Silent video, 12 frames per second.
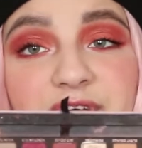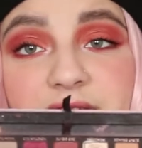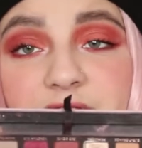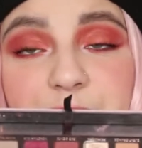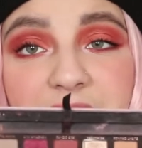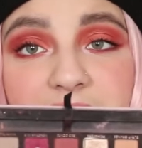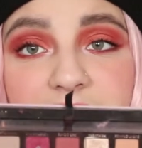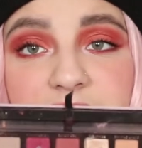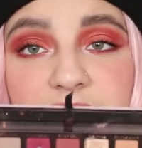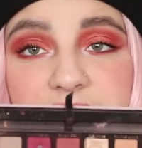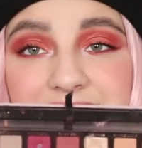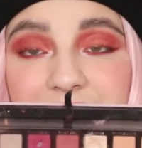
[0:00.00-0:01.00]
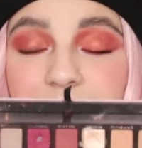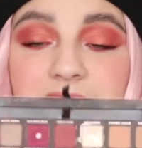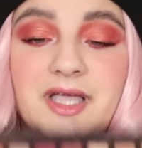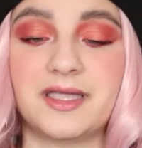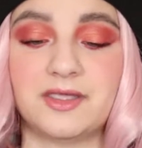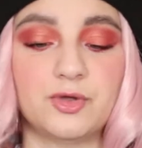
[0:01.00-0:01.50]
favorite palette of all time.
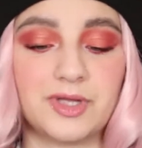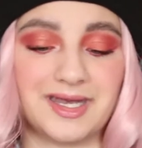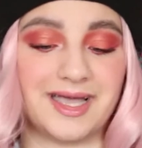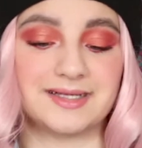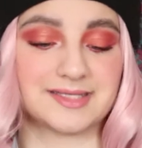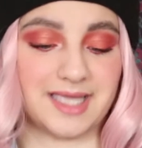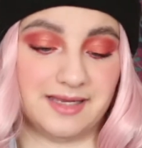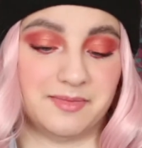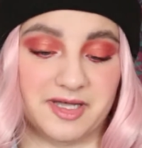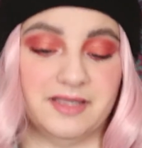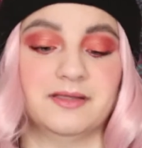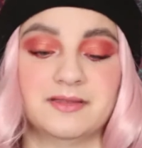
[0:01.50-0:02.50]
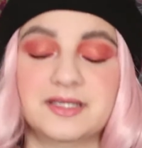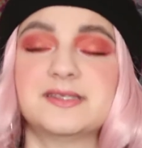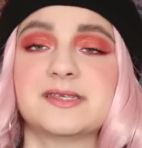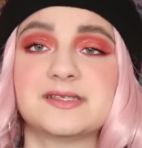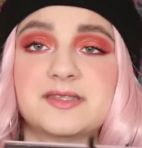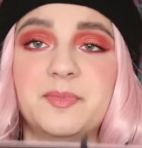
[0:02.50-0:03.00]
Like, you can ask anybody. This
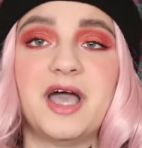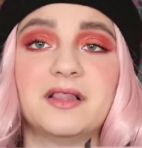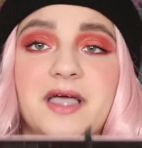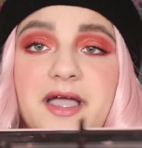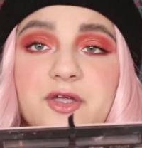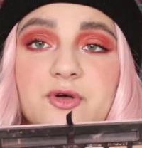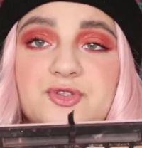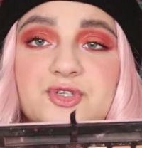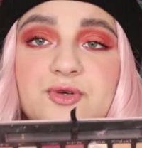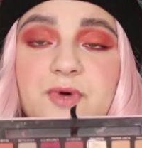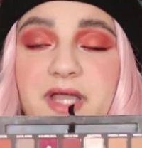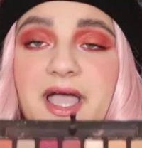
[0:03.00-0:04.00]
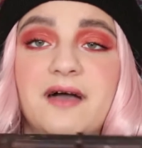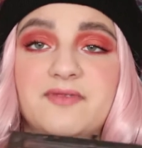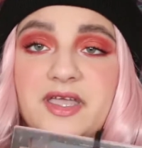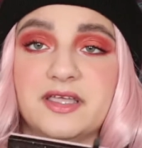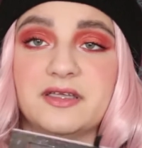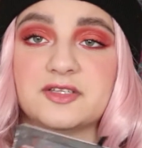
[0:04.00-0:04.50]
is the palette I go to when I have
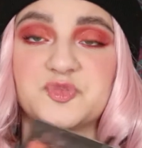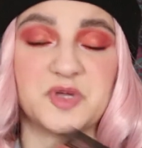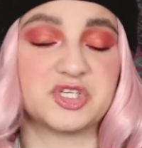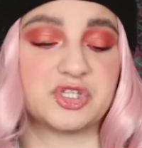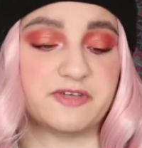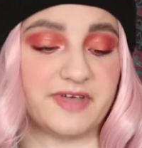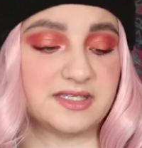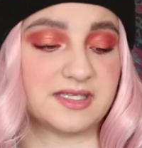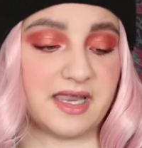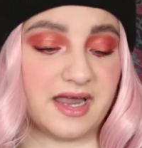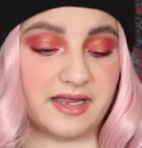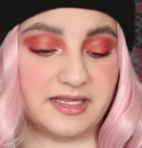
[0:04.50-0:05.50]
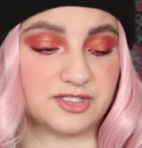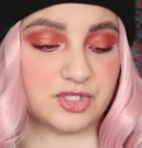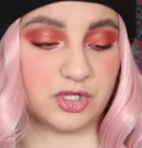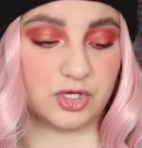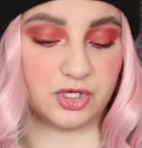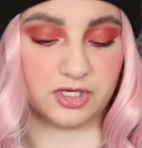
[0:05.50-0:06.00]
a special event and I need to
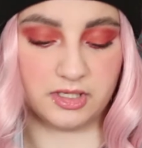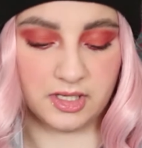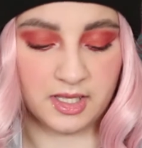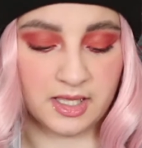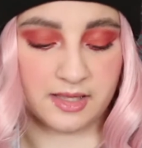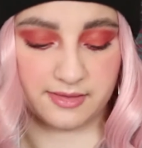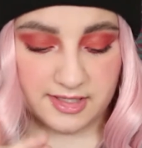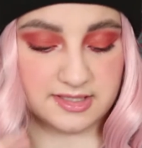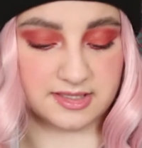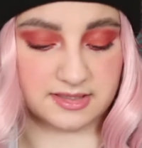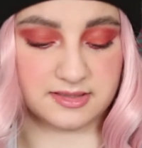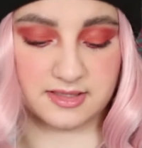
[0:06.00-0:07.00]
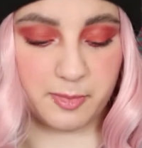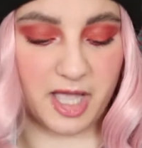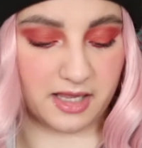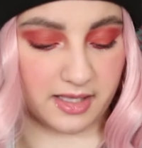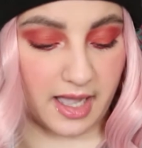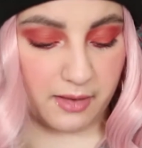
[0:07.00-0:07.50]
look good. This is the
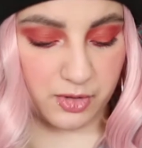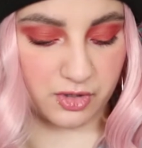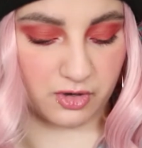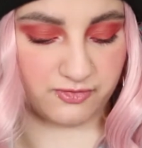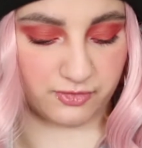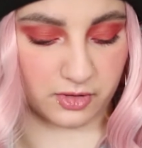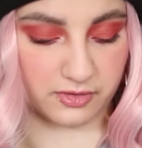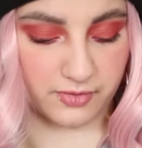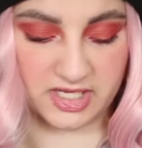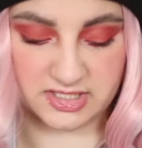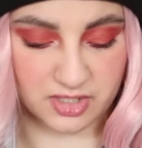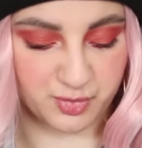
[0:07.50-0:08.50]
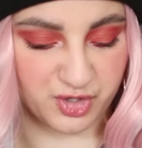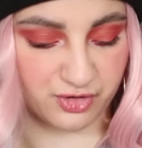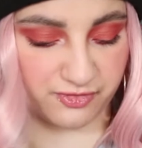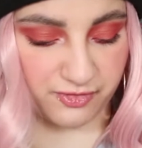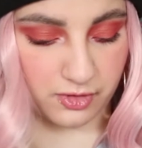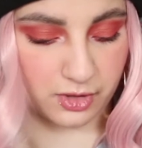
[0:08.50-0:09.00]
palette I would go for. The reds are
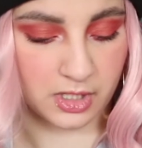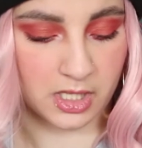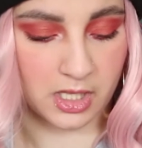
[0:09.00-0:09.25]
beautiful.